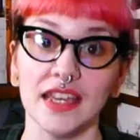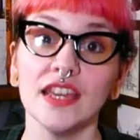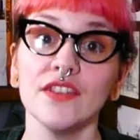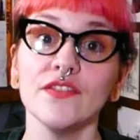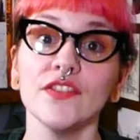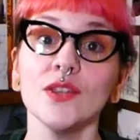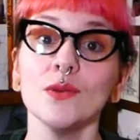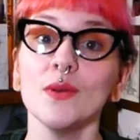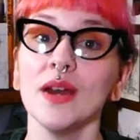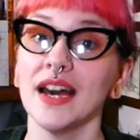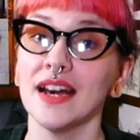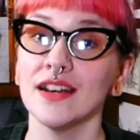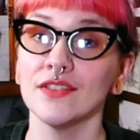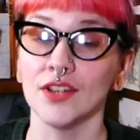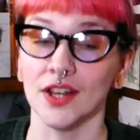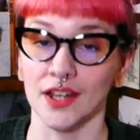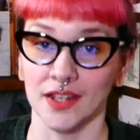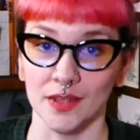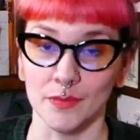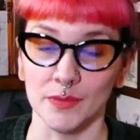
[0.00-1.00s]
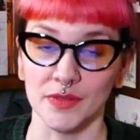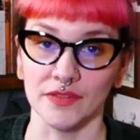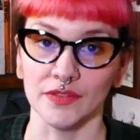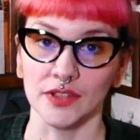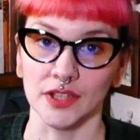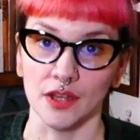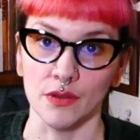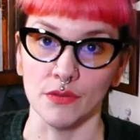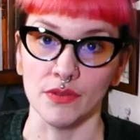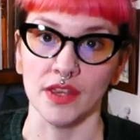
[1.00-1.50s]
if you have items of
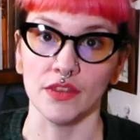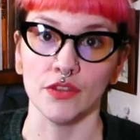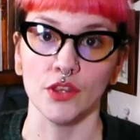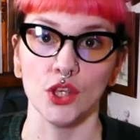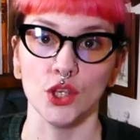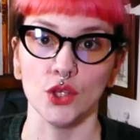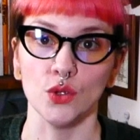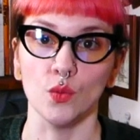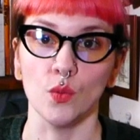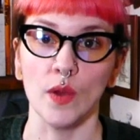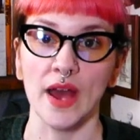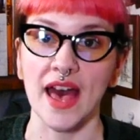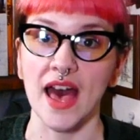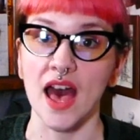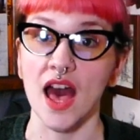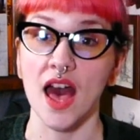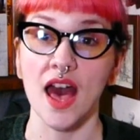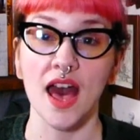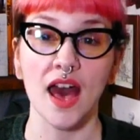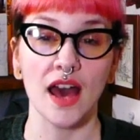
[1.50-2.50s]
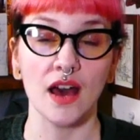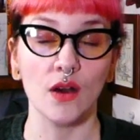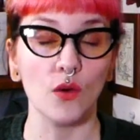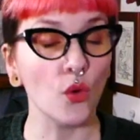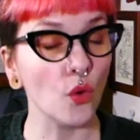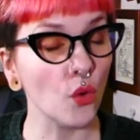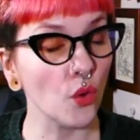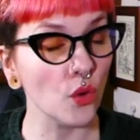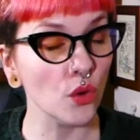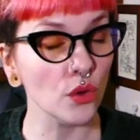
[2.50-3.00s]
clothing that you wear
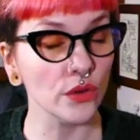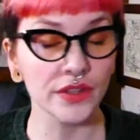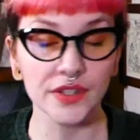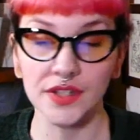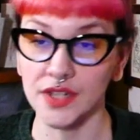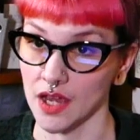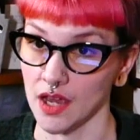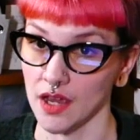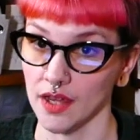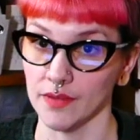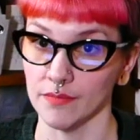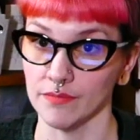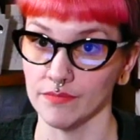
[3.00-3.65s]
all the time,